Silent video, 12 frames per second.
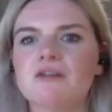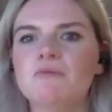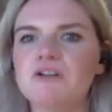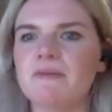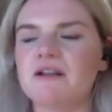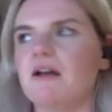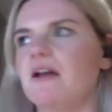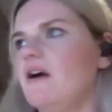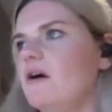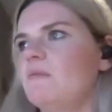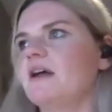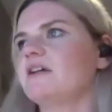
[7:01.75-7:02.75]
I would have been like,
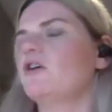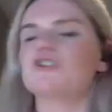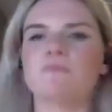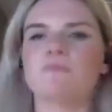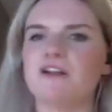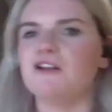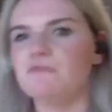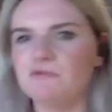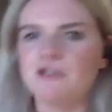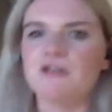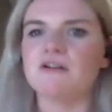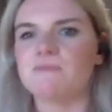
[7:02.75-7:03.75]
oh my gosh, my new
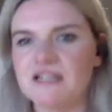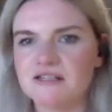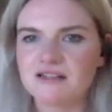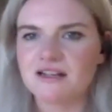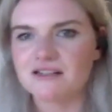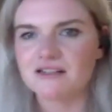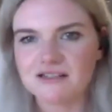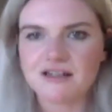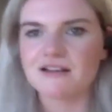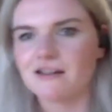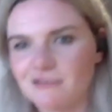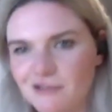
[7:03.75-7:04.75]
USB stick is
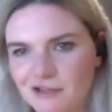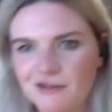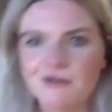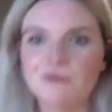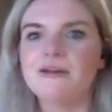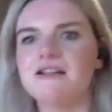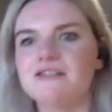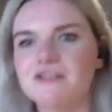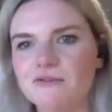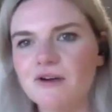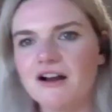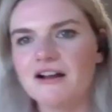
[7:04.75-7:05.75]
taking you know, a week to
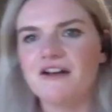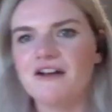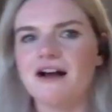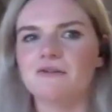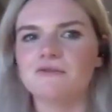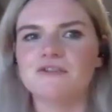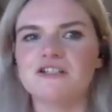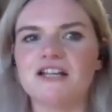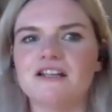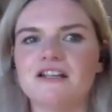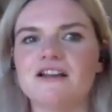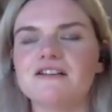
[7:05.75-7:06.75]
arrive. How
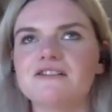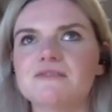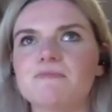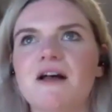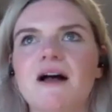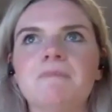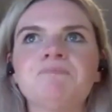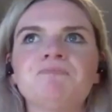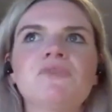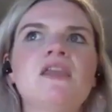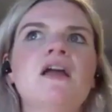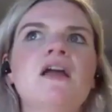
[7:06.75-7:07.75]
ridiculous. But
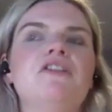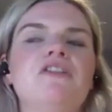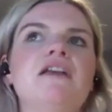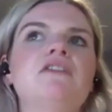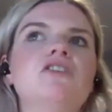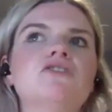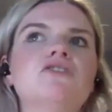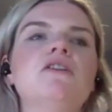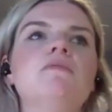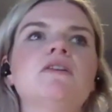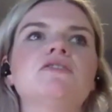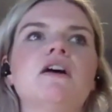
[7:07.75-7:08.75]
I think
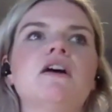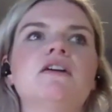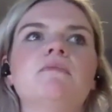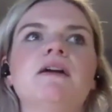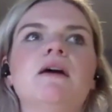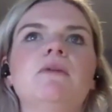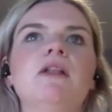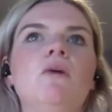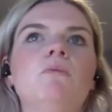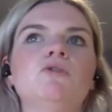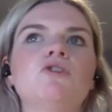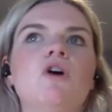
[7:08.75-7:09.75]
consumers are going to become a lot
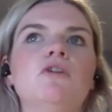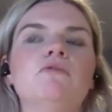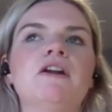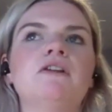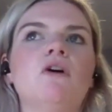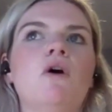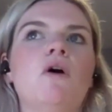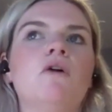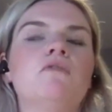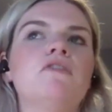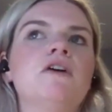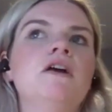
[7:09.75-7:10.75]
more tolerant of,